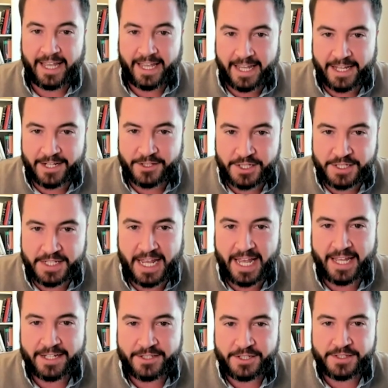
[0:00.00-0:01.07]
And wow. she's
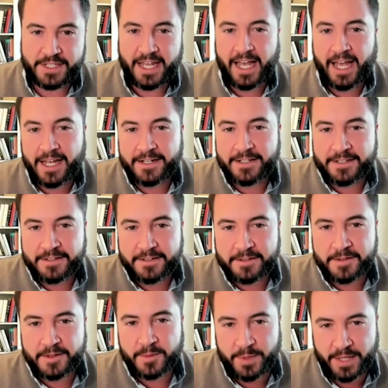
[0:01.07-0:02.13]
at
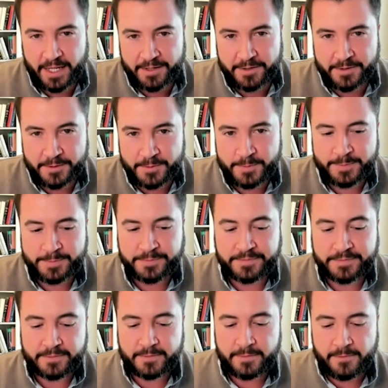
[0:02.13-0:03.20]
the panel
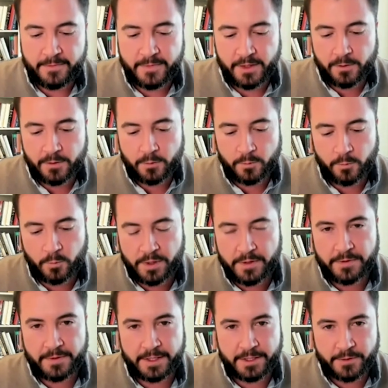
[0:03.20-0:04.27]

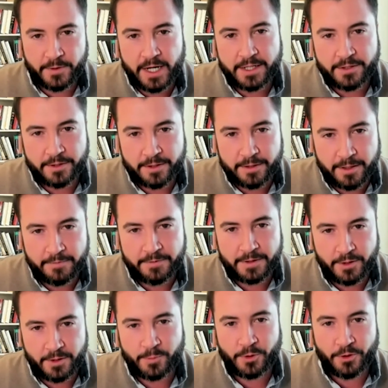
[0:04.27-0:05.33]
with the director of
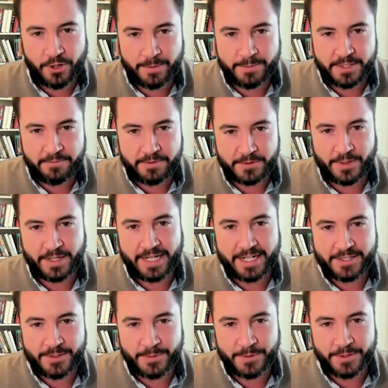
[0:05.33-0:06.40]
the Loan Programs Office right
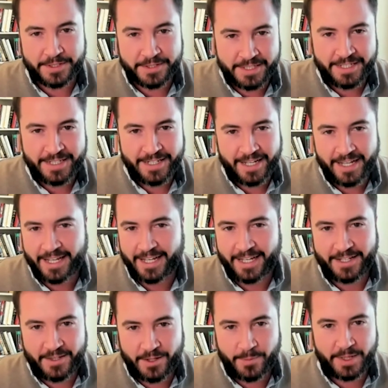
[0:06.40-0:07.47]
next to her.
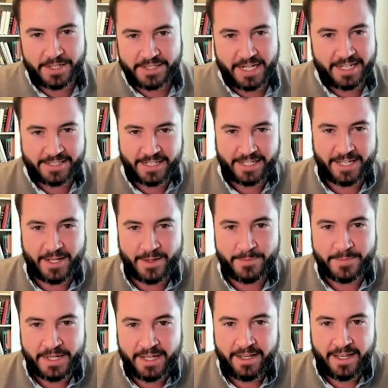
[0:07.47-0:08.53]
And they're basically asking
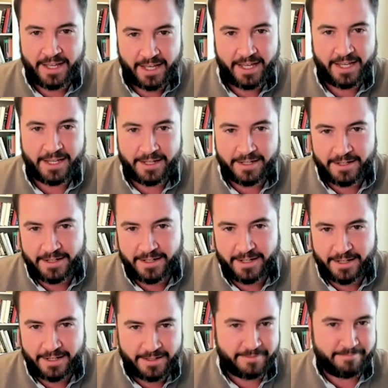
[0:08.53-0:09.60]
him, hey,
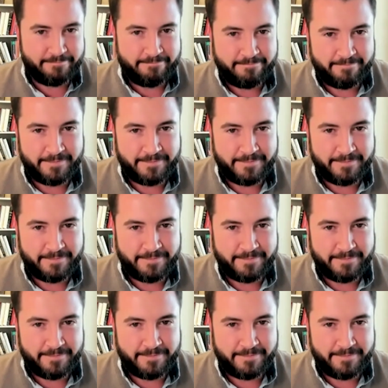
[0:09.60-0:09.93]
uh,